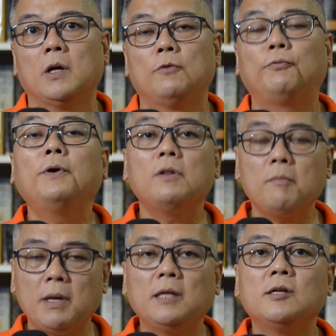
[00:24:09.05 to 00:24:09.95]
for the
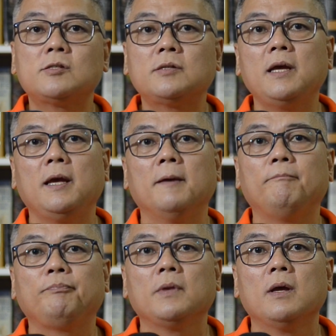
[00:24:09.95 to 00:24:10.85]
ministry.
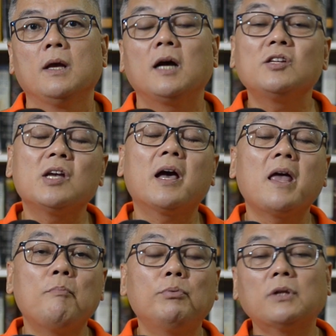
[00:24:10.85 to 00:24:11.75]
Kasi
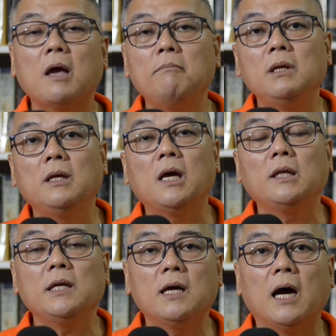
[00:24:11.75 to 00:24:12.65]
kaya po tayo
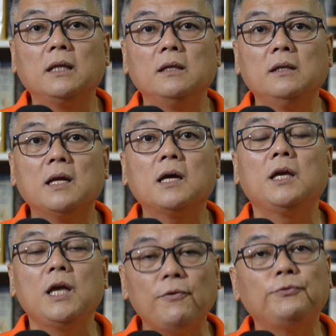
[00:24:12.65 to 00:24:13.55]
binigyan ni God
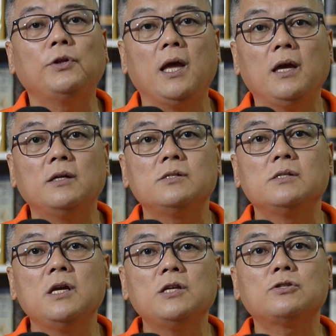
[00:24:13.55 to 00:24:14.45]
ng
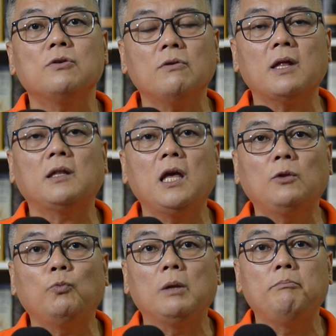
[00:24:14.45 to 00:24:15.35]
giftings is so that
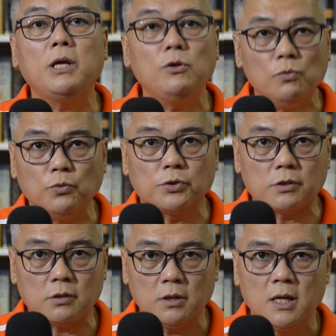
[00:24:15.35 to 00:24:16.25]
it will be
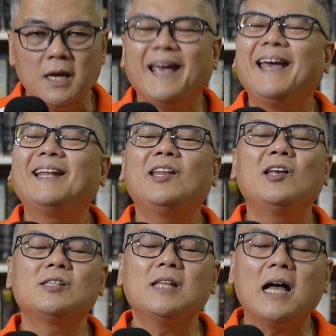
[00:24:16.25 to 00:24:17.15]
used. It
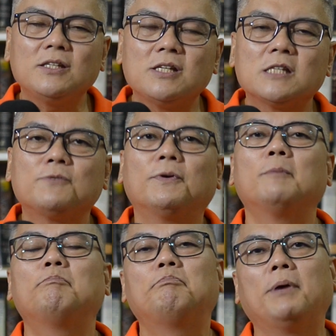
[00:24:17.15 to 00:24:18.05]
is not just
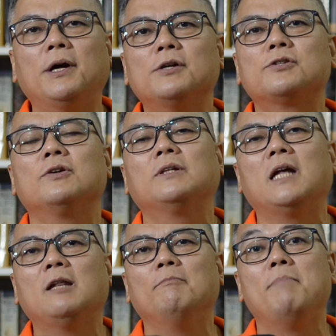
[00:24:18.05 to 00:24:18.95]
for
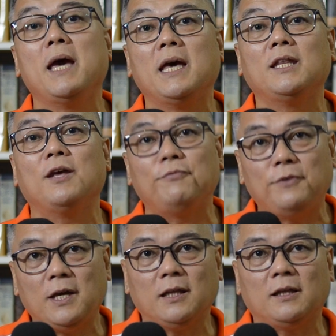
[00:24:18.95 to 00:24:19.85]
personal
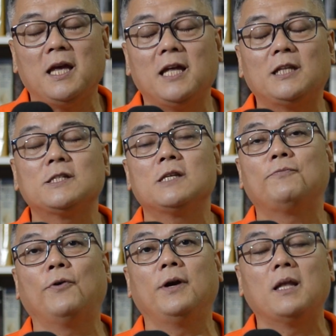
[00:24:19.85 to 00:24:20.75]
benefit. It's
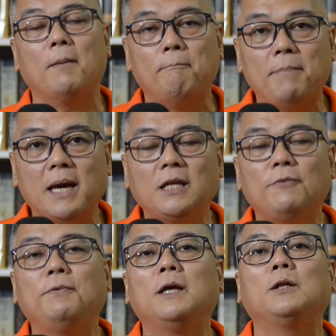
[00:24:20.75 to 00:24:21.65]
for the
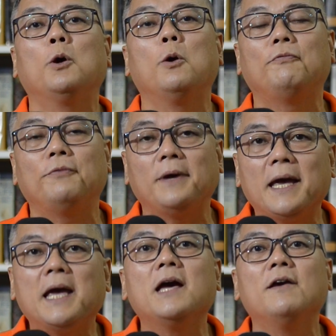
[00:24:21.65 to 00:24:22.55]
benefit of
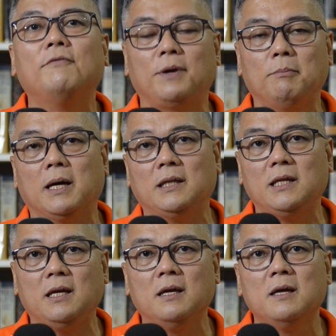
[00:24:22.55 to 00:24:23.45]

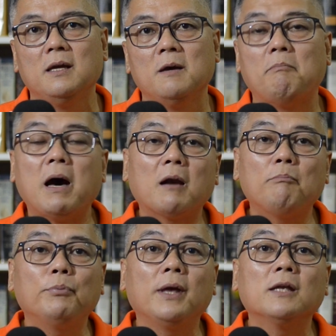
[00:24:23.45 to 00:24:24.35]
everybody. Para
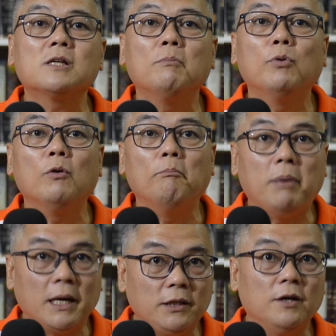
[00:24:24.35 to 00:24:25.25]
po yan sa buong
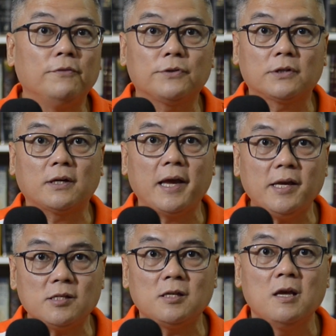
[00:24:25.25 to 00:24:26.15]
body of
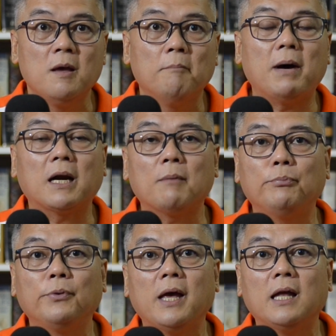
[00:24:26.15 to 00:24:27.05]
Christ. Para
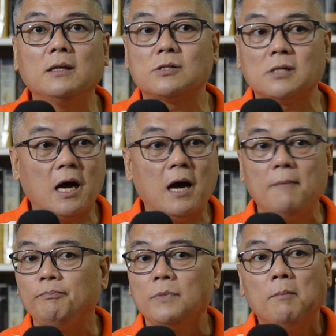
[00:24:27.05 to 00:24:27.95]
po yan
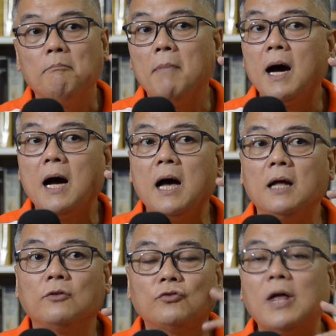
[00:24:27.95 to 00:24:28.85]
sa
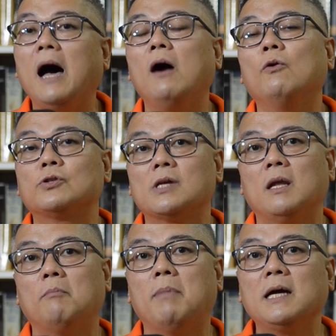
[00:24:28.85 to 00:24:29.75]
mga tao
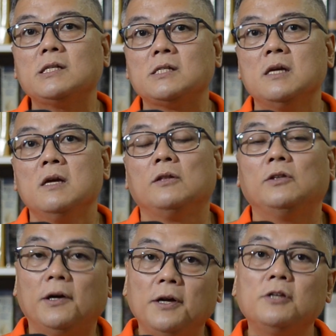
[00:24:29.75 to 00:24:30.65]
sa labas.
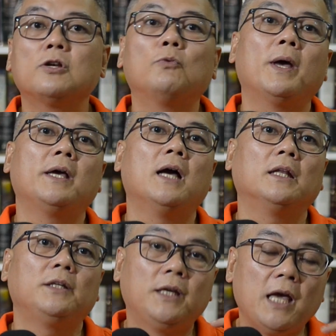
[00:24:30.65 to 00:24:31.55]
The reason why
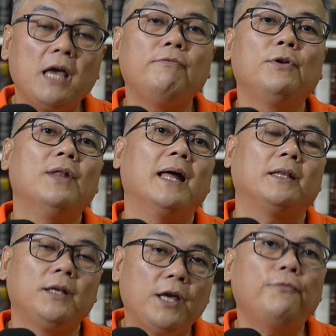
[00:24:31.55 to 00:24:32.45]
God gave you
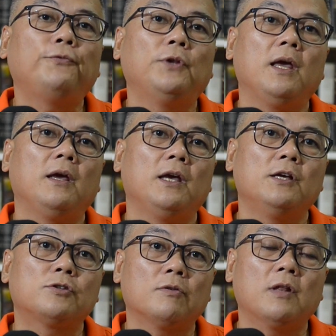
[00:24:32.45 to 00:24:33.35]
that gifting
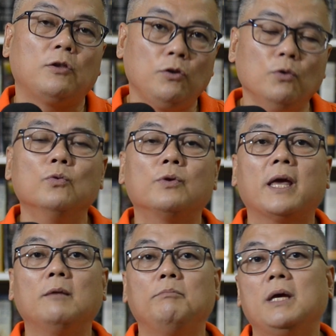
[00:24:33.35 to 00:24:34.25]
is so that you
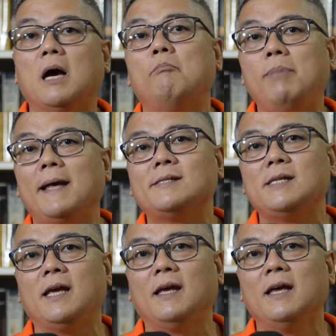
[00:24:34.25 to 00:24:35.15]
can be a
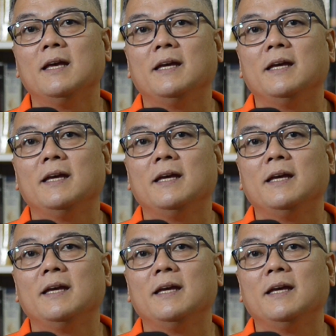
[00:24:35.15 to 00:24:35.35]
blessing.